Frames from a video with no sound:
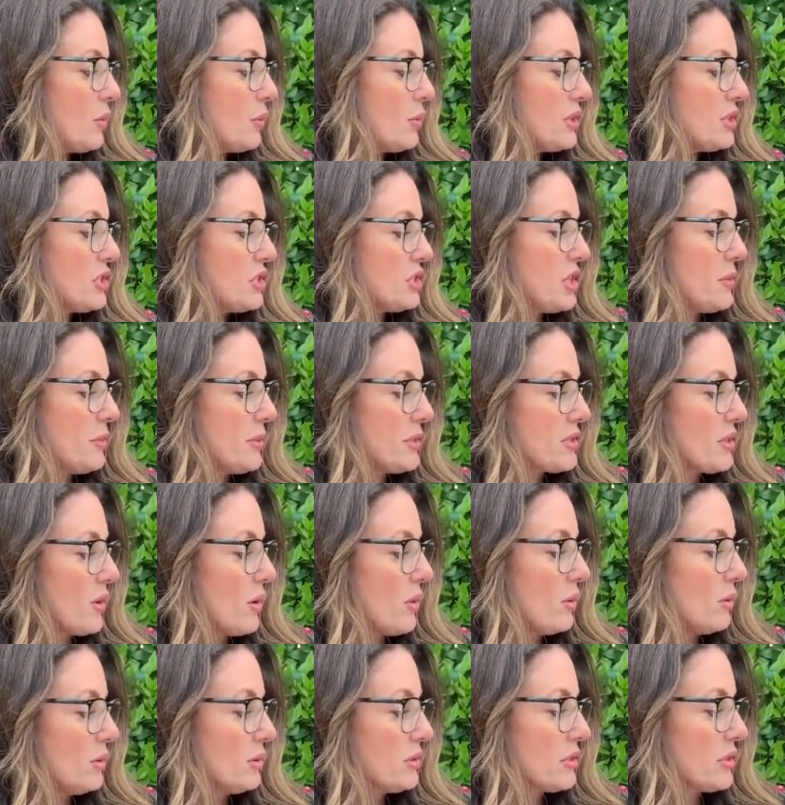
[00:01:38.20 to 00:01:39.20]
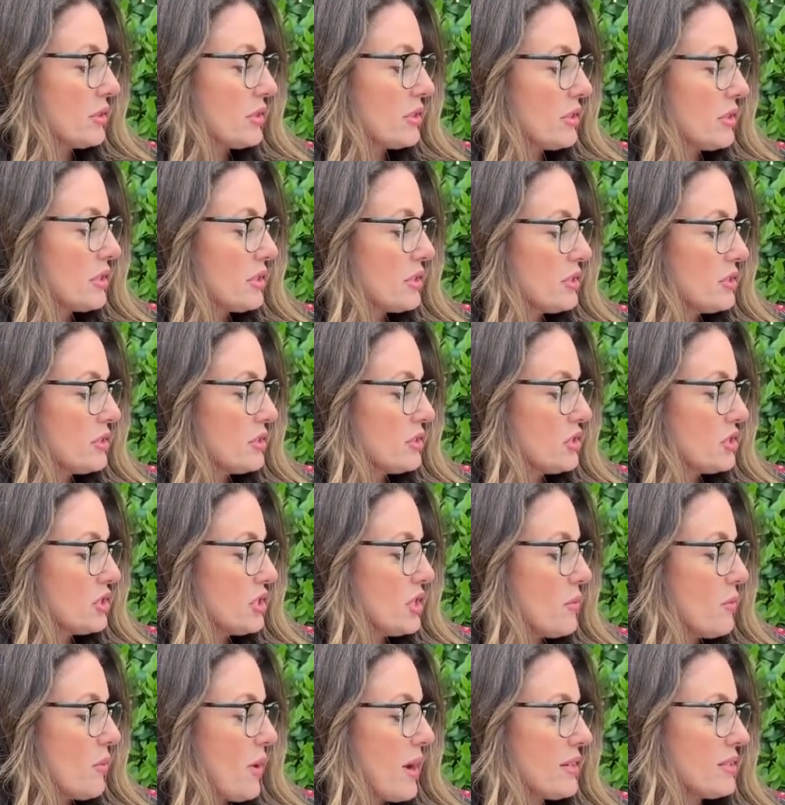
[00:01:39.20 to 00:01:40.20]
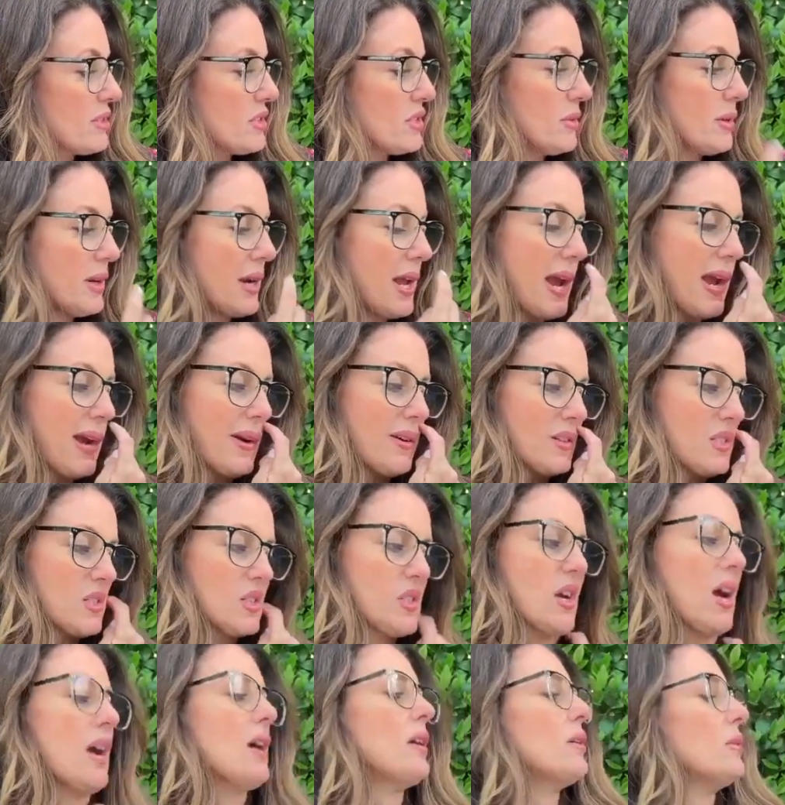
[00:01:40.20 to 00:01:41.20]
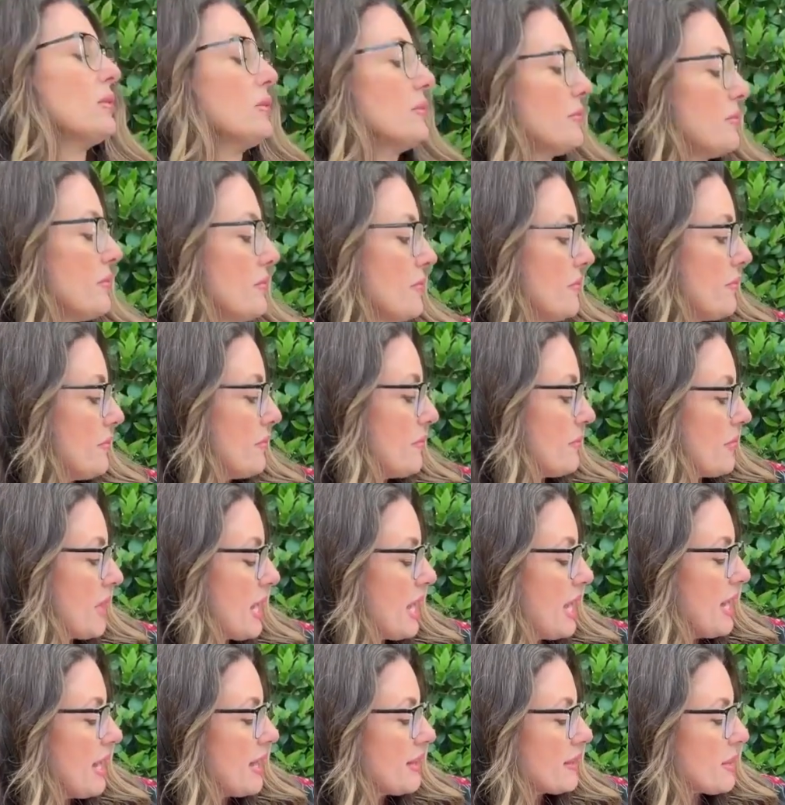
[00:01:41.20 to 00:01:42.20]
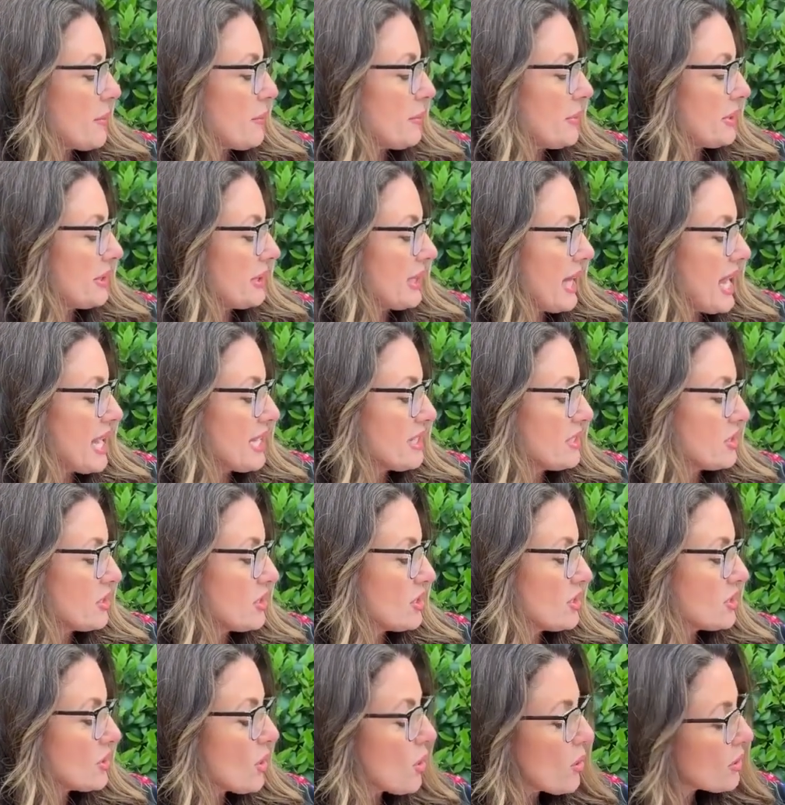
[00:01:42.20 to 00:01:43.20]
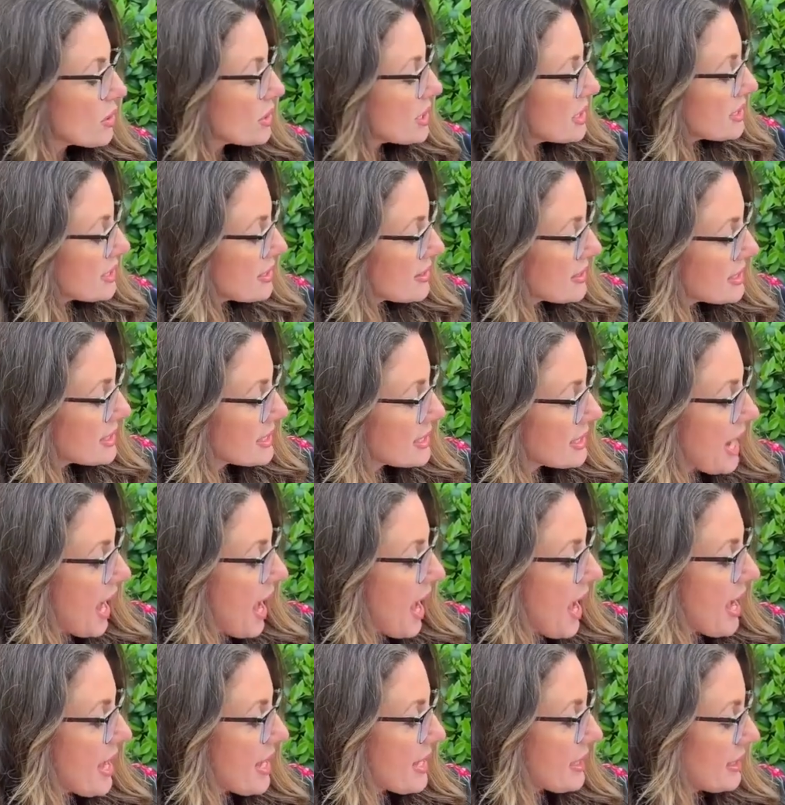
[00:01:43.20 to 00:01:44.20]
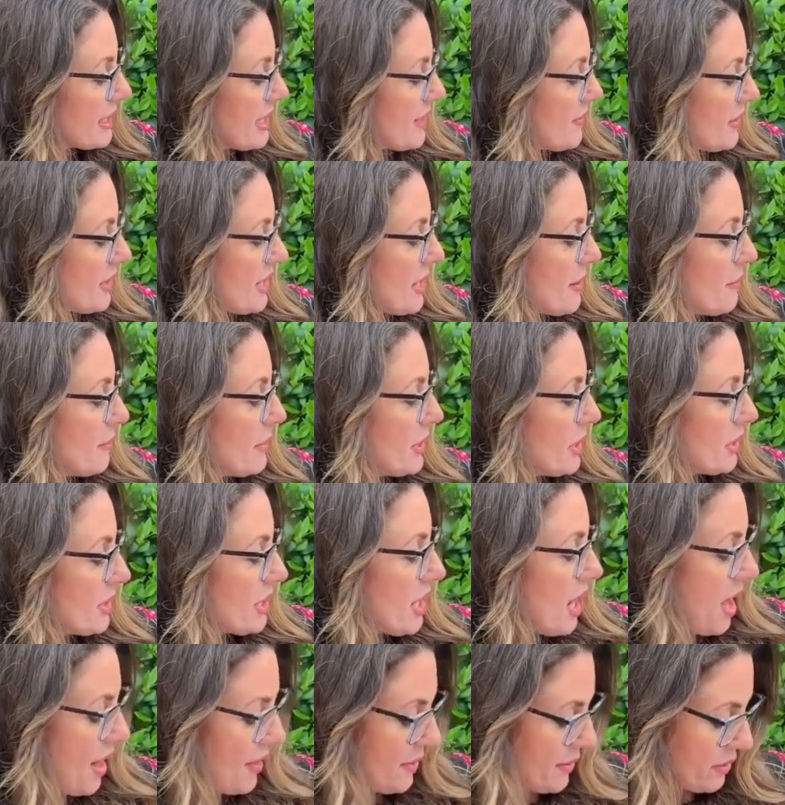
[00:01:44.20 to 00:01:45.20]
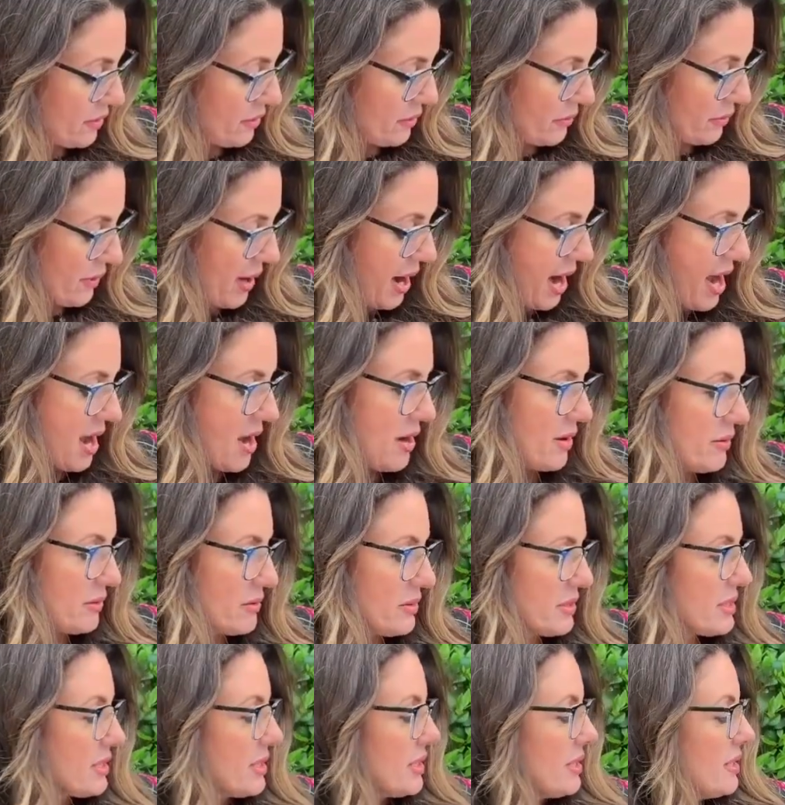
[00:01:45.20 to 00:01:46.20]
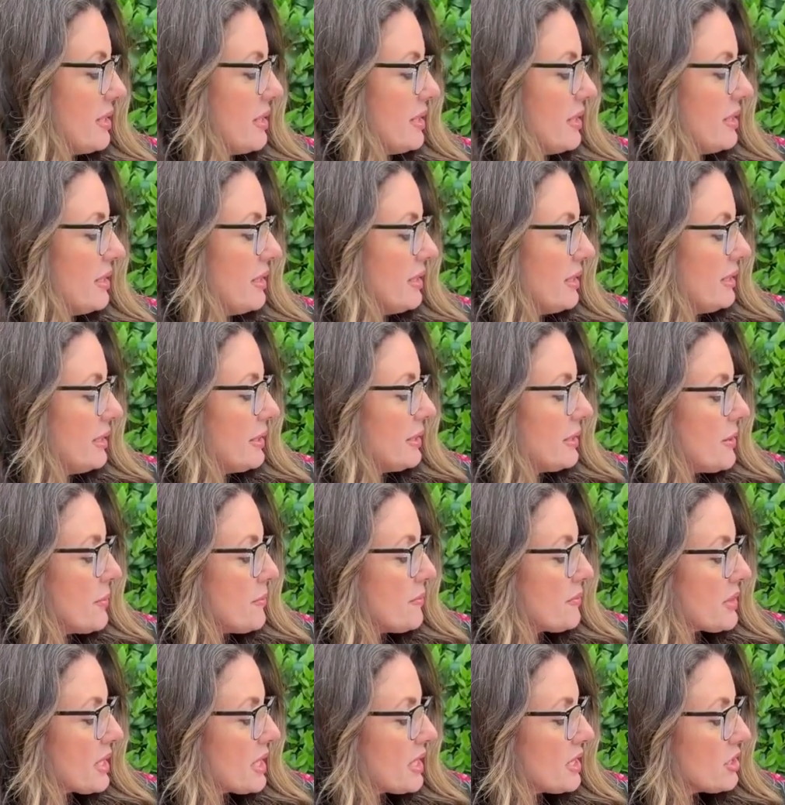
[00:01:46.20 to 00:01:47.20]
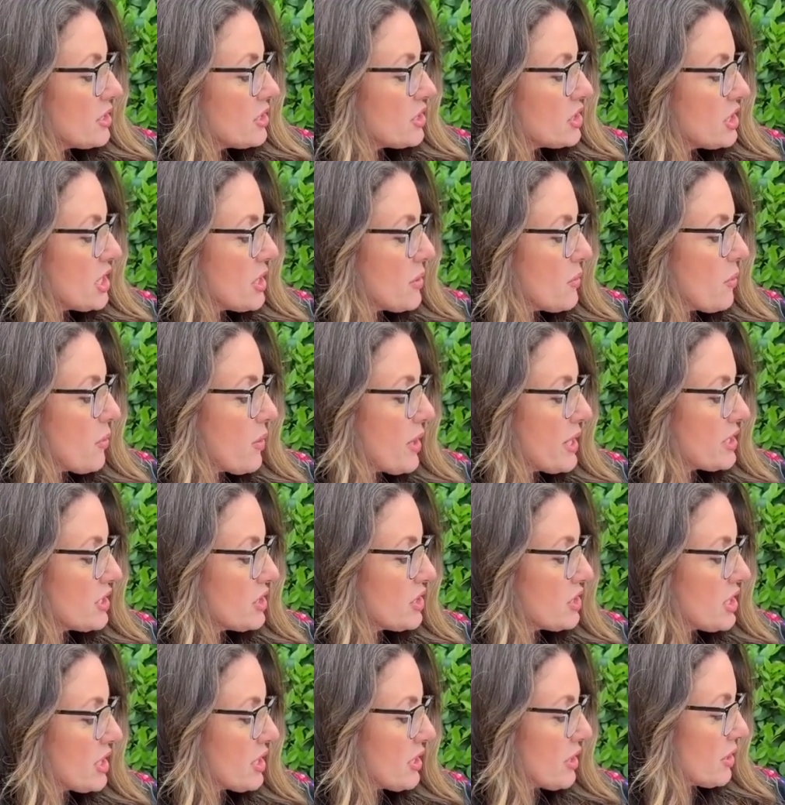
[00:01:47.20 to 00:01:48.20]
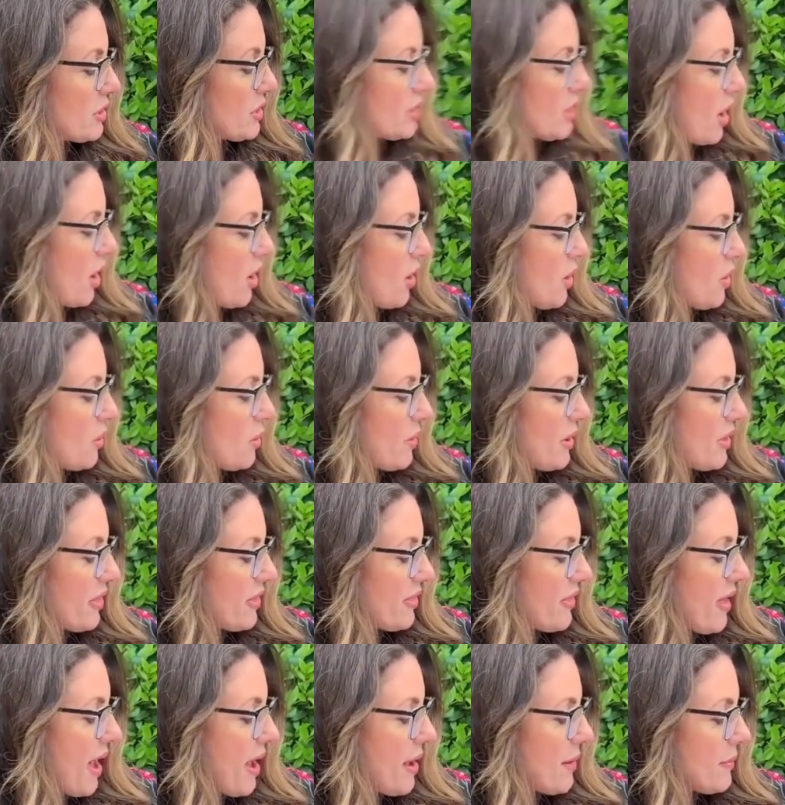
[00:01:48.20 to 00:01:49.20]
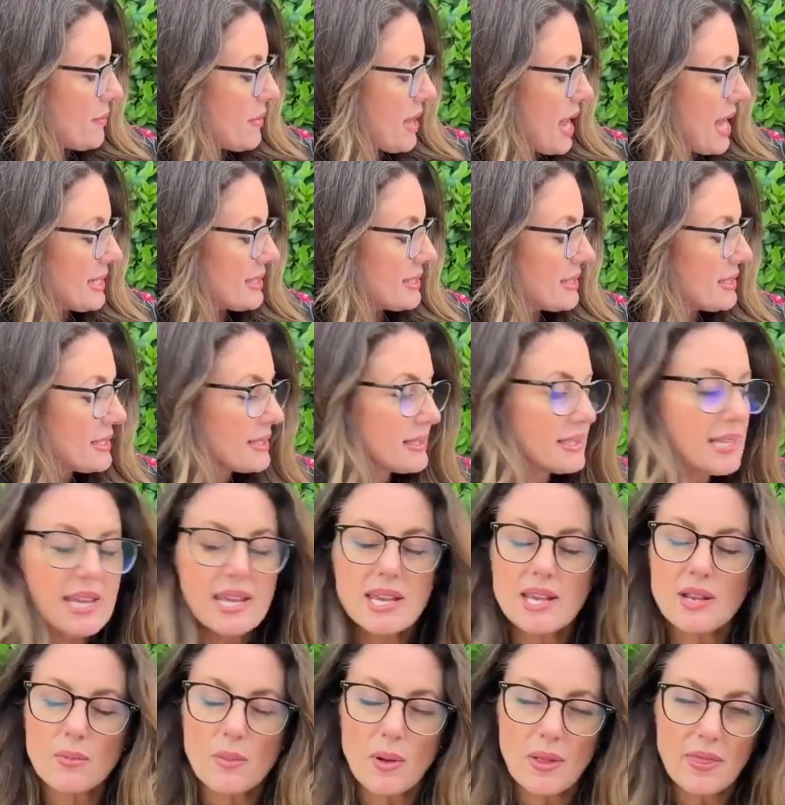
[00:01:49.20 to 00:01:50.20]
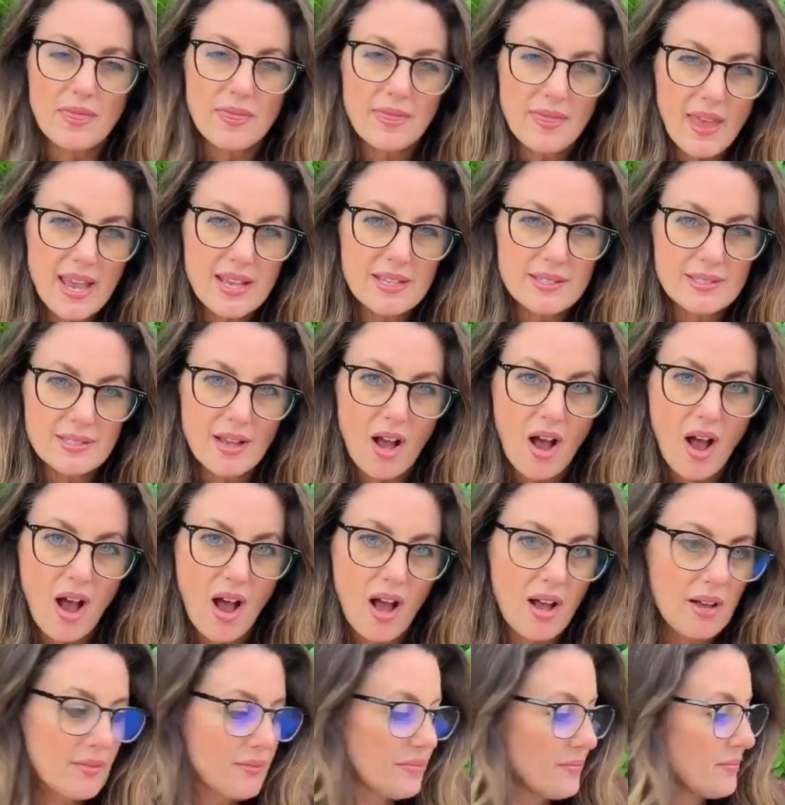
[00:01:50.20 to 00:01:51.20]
When she was older, she went to an air show. The plane soared into the sky, leaving Amelia on the ground. She wished she could go with them and see what they saw.